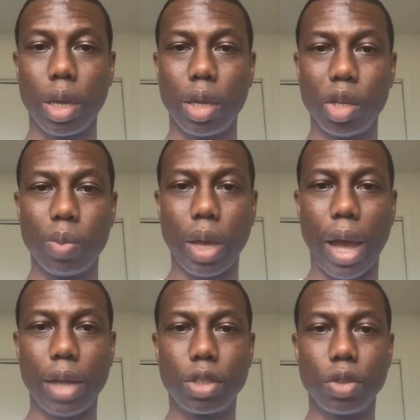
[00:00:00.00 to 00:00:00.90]
you'll be
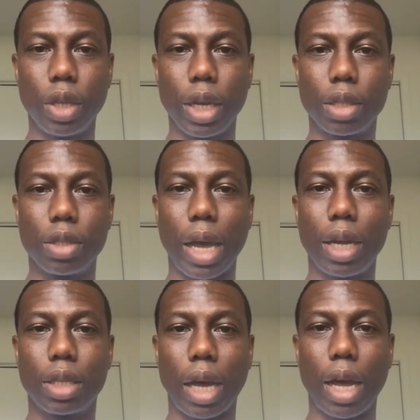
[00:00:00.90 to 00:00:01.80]
asked to take
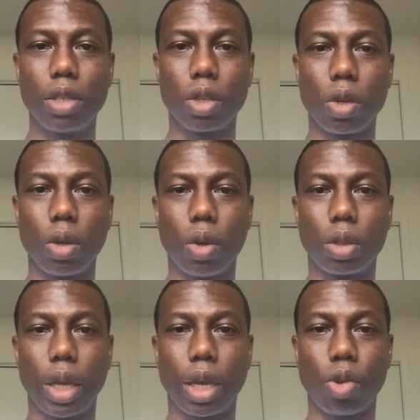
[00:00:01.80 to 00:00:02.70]
sanitizer or
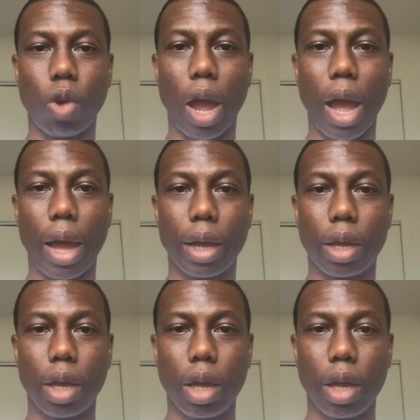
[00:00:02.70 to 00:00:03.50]
take a rag